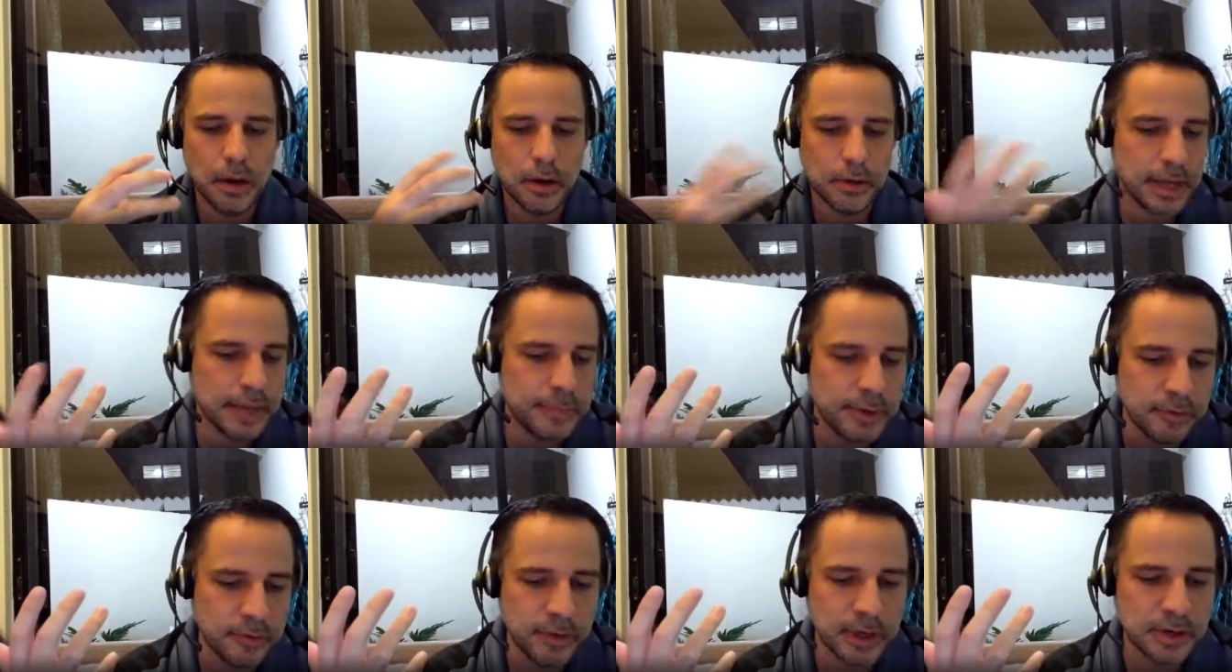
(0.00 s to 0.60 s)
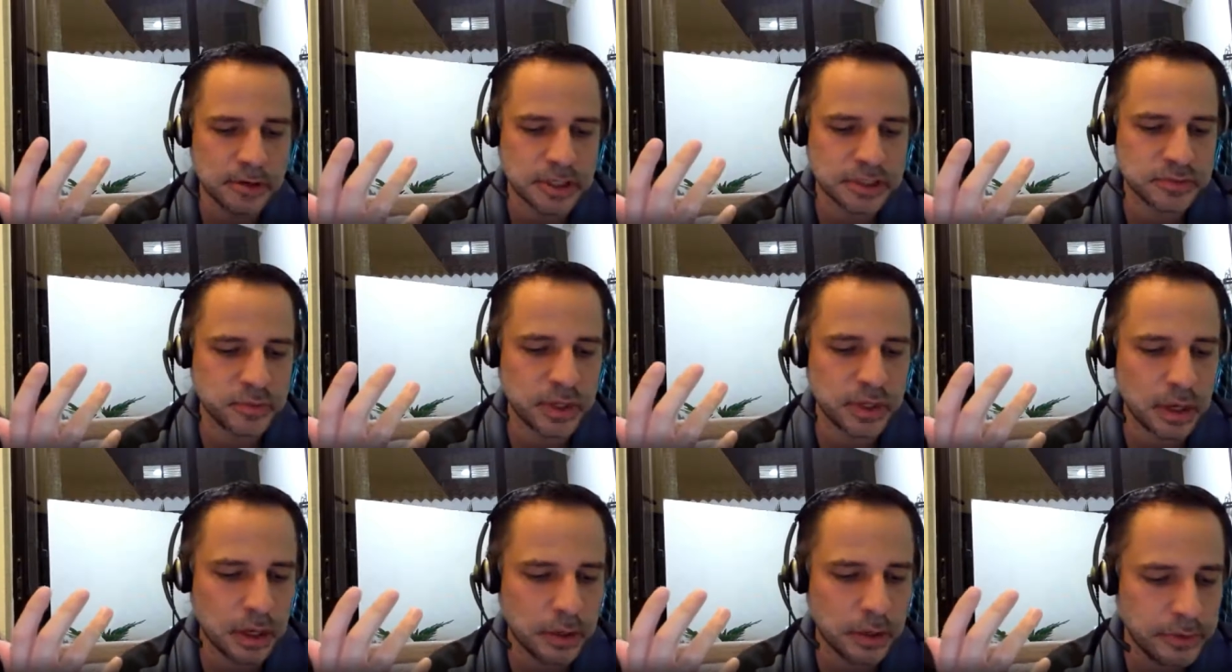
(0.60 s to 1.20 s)
an AP reader as we
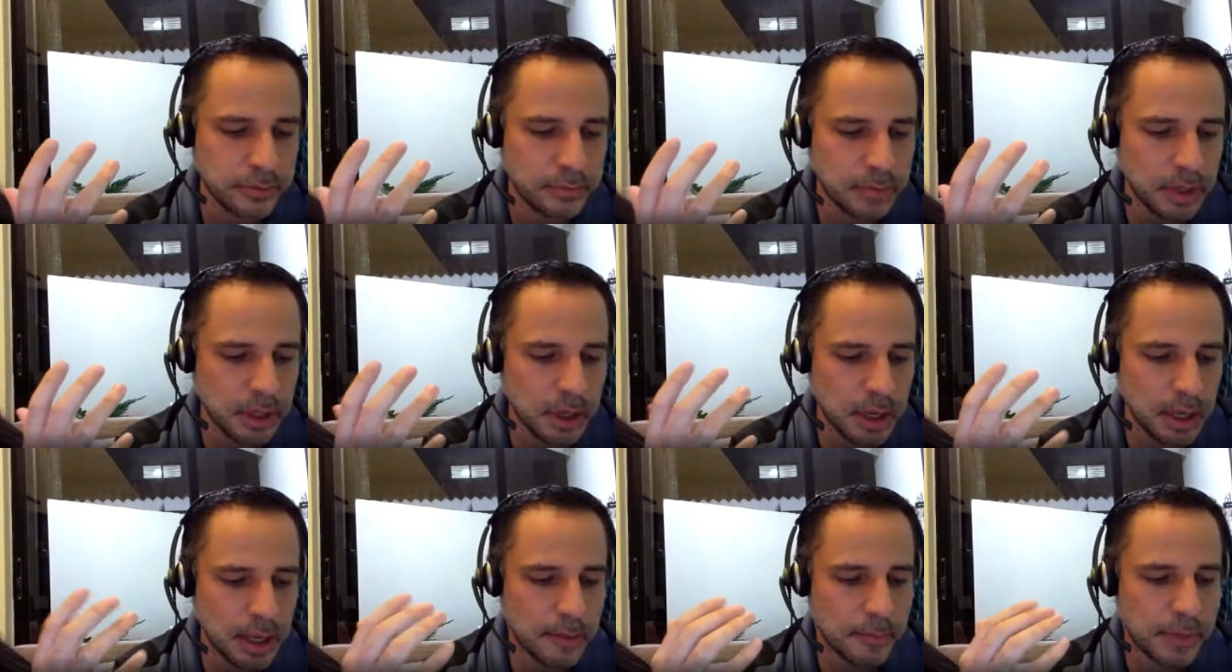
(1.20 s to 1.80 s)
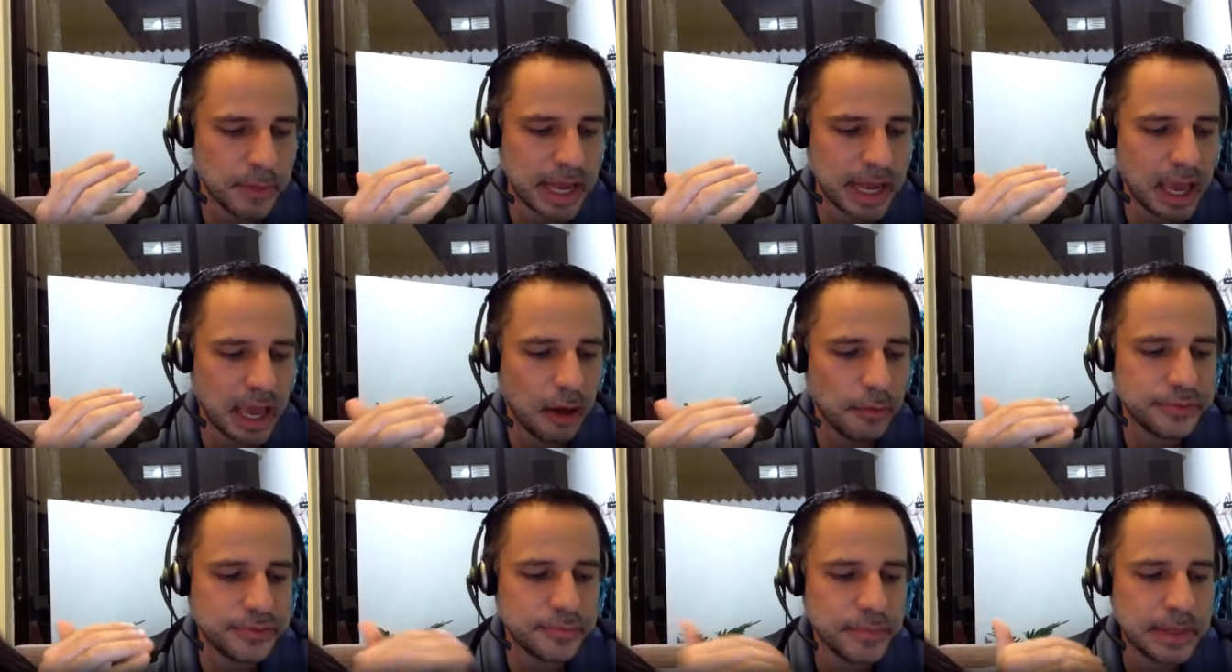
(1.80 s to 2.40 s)
call them, but it
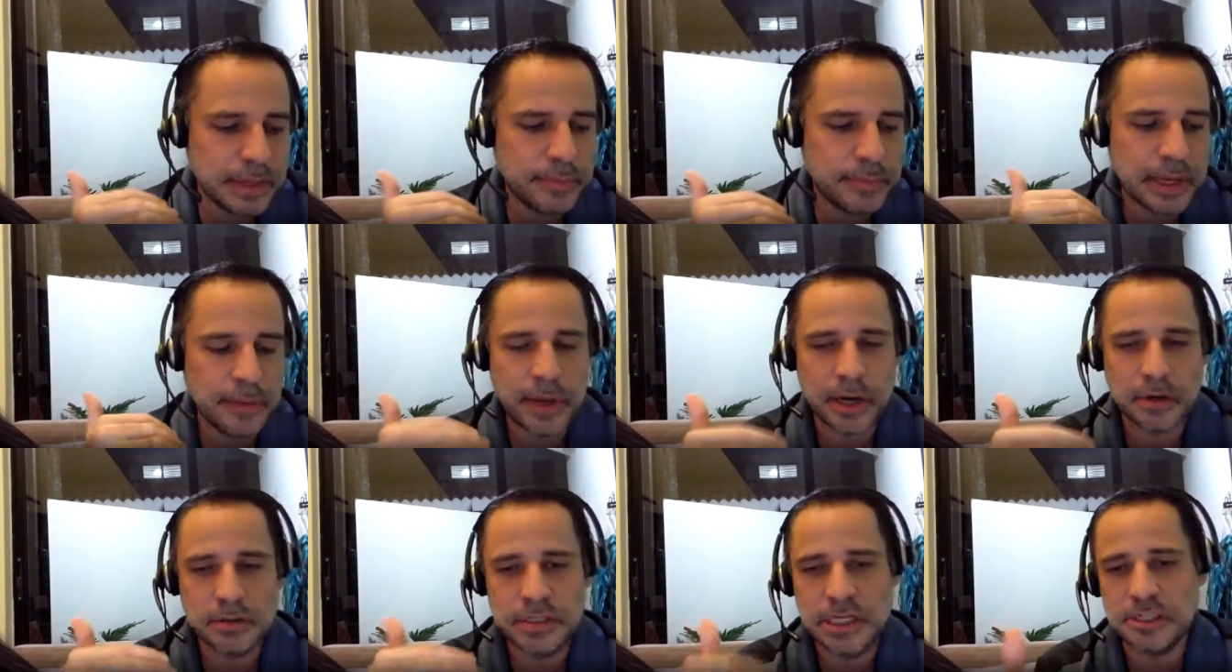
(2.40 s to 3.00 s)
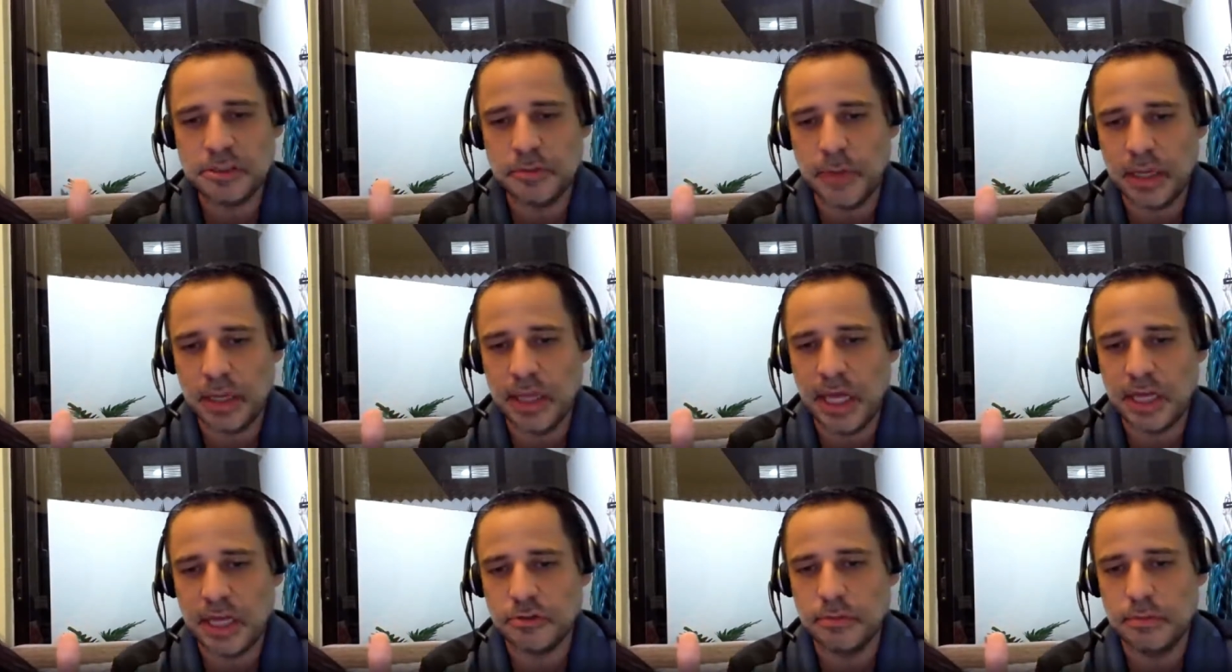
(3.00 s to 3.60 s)
helps me be a better teacher in my
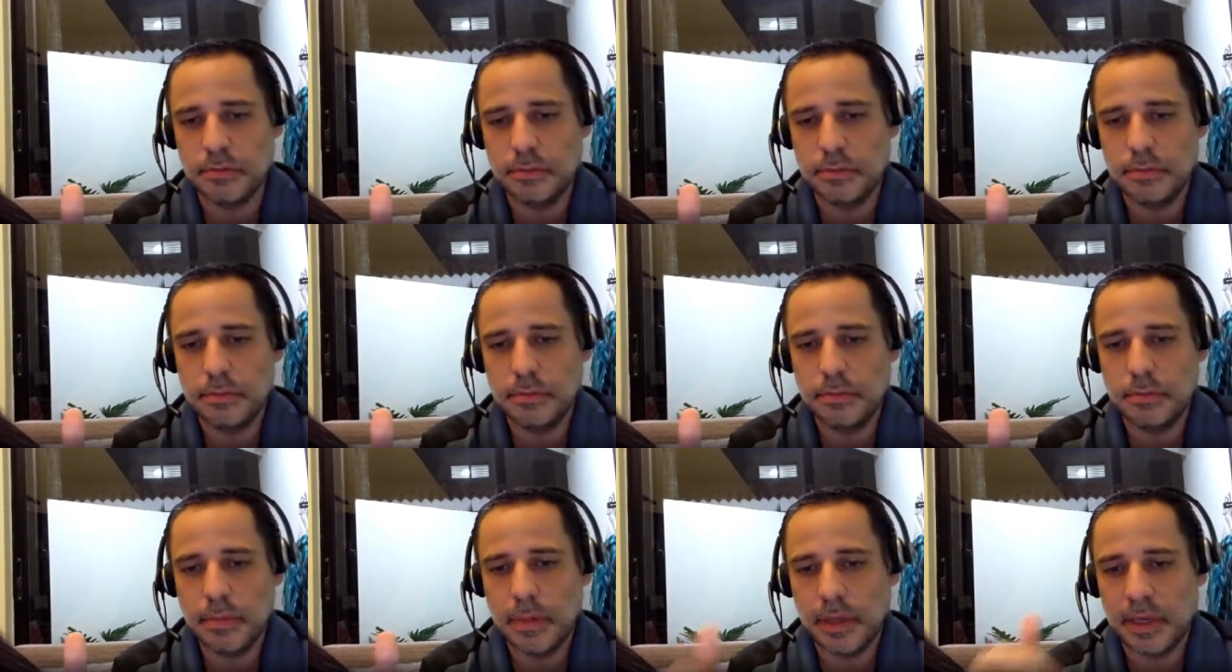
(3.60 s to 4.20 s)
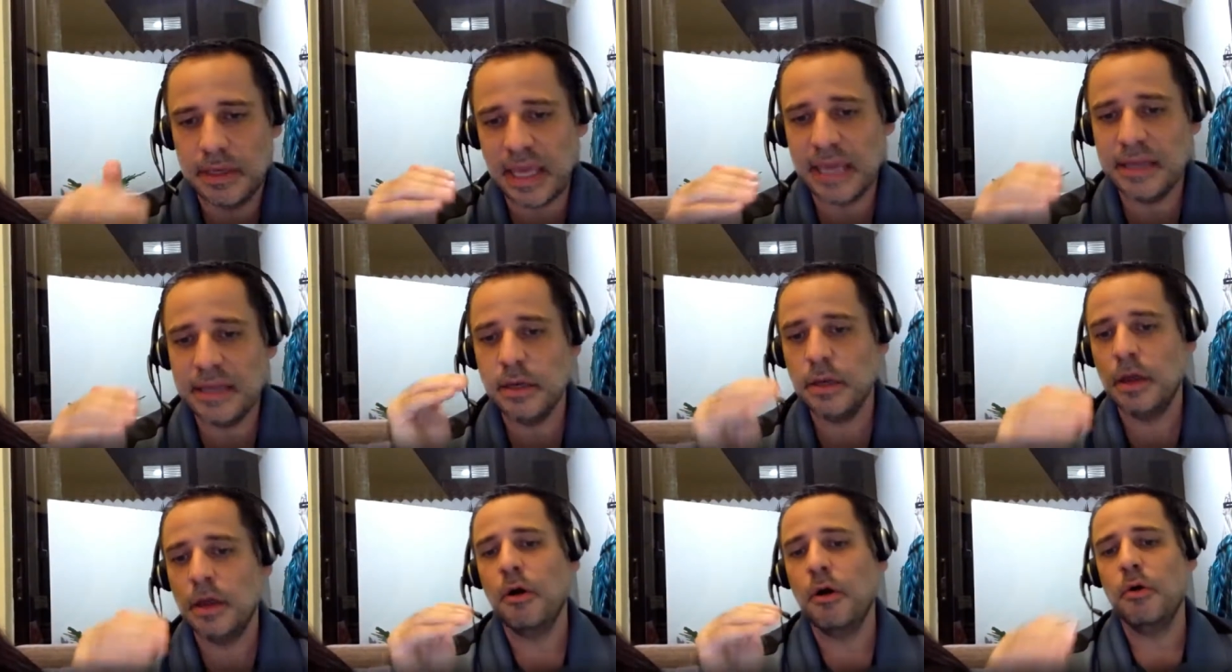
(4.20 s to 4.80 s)
classroom, because I
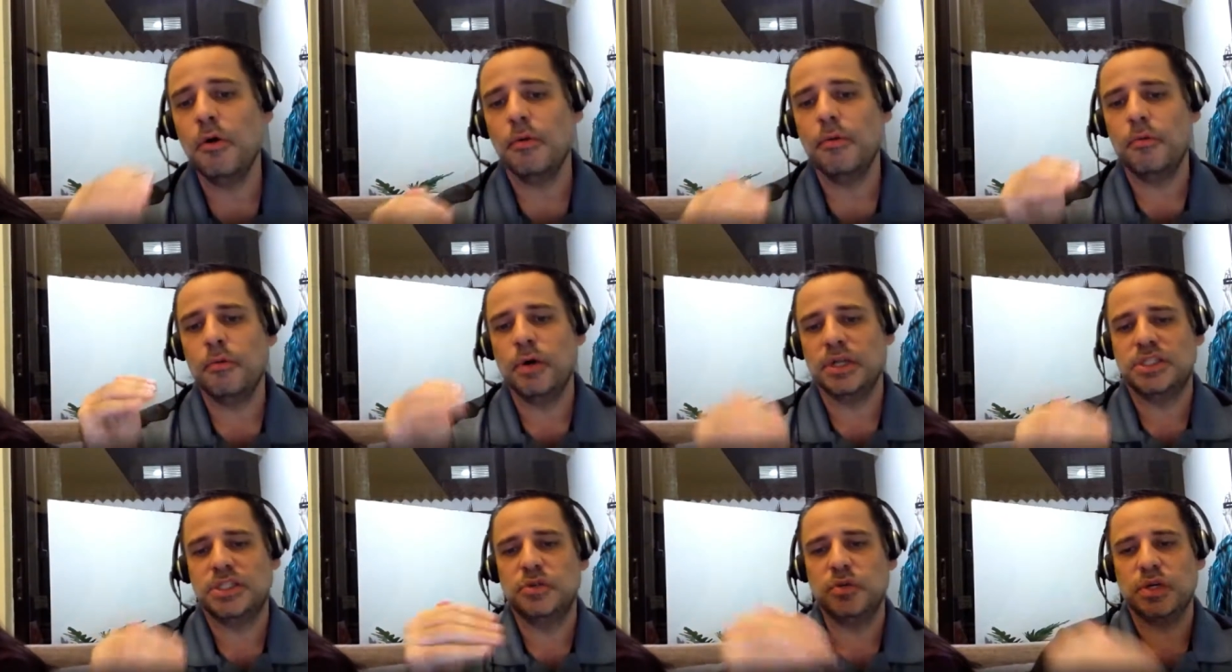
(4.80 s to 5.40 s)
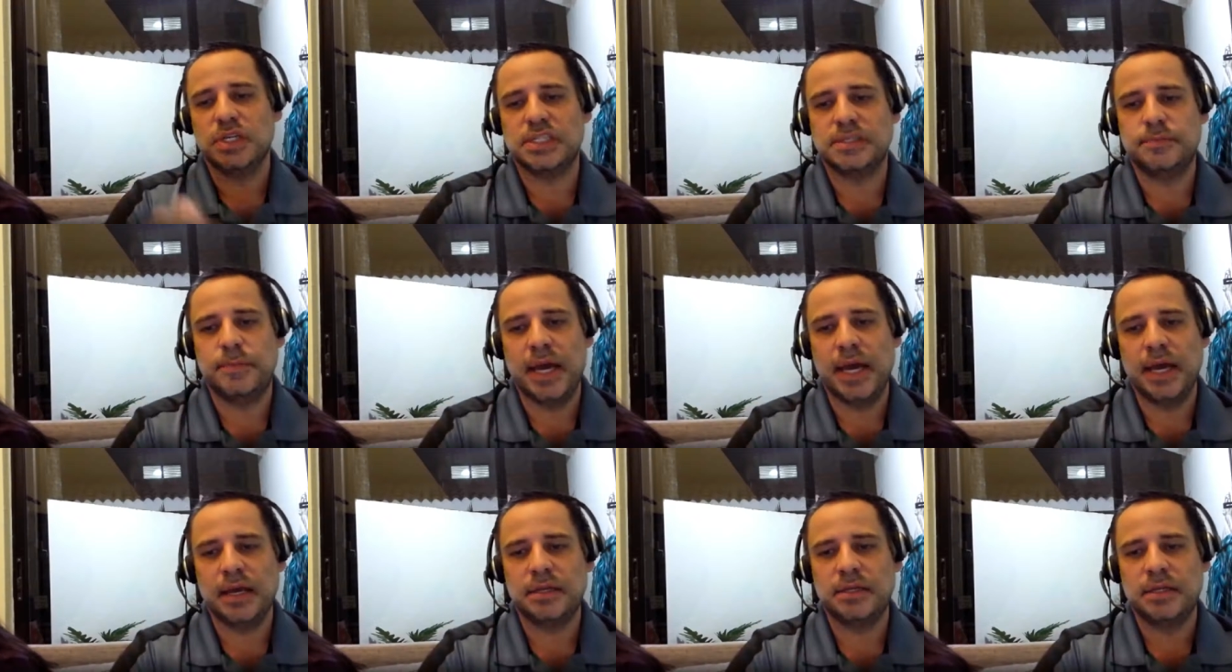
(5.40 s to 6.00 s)
know what to
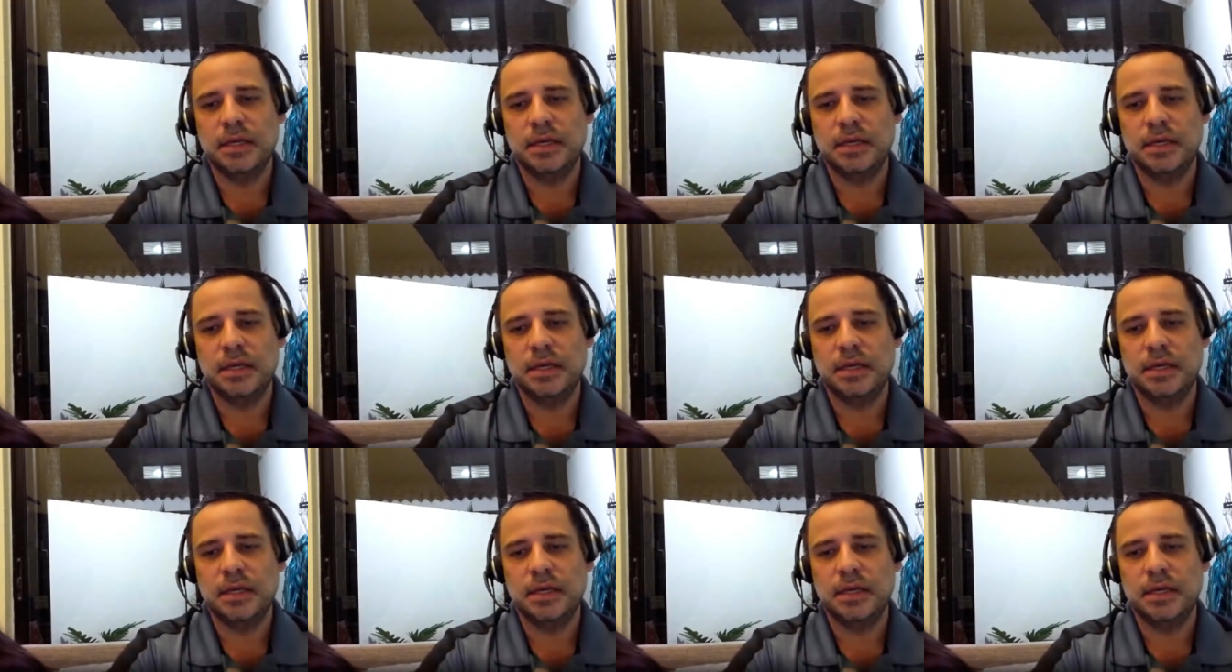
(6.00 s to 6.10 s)
expect.